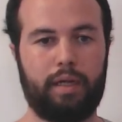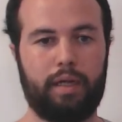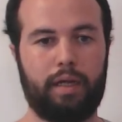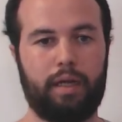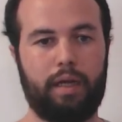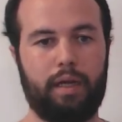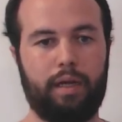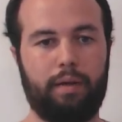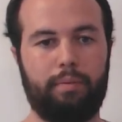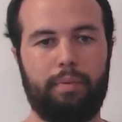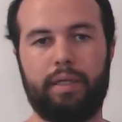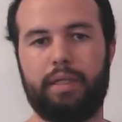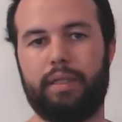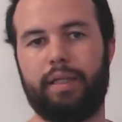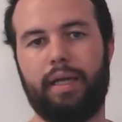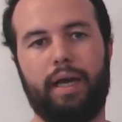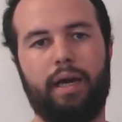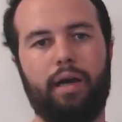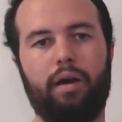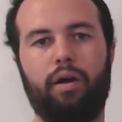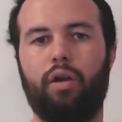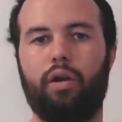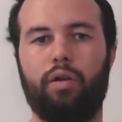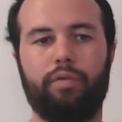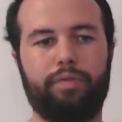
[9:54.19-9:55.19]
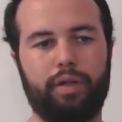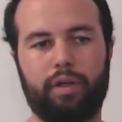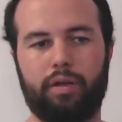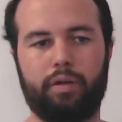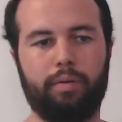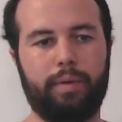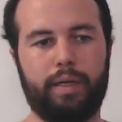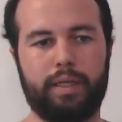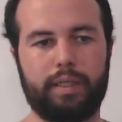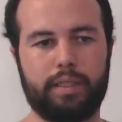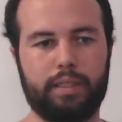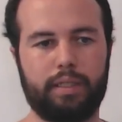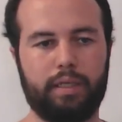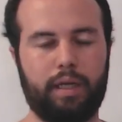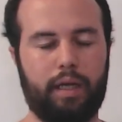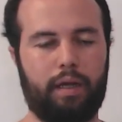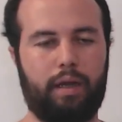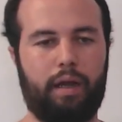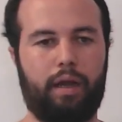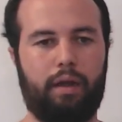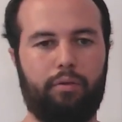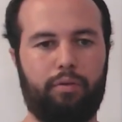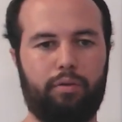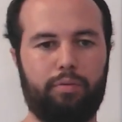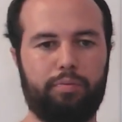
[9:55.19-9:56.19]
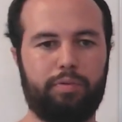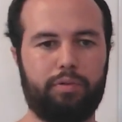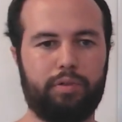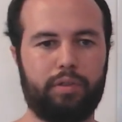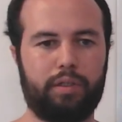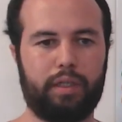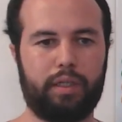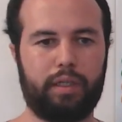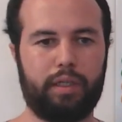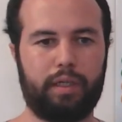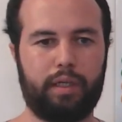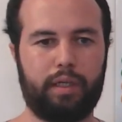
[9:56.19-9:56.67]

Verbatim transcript: But yeah, all of the commands I will put in